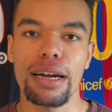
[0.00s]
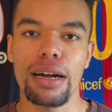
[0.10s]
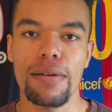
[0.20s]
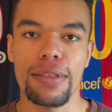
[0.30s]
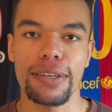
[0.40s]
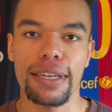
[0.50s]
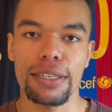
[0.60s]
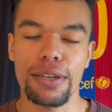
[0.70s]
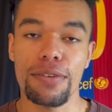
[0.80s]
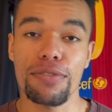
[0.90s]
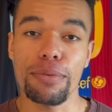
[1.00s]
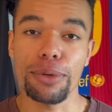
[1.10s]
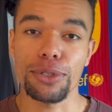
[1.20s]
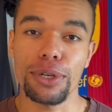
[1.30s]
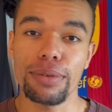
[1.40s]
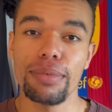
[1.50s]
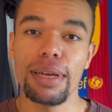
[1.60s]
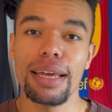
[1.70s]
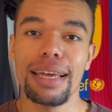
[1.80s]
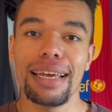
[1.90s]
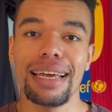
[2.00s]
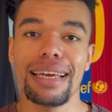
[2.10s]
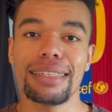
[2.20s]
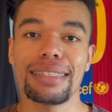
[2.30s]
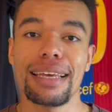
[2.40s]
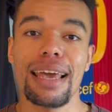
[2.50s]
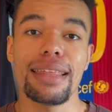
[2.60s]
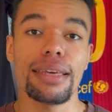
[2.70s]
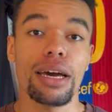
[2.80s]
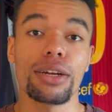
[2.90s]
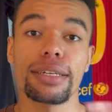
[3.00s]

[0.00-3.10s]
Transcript: of the condition of a football shirt is the other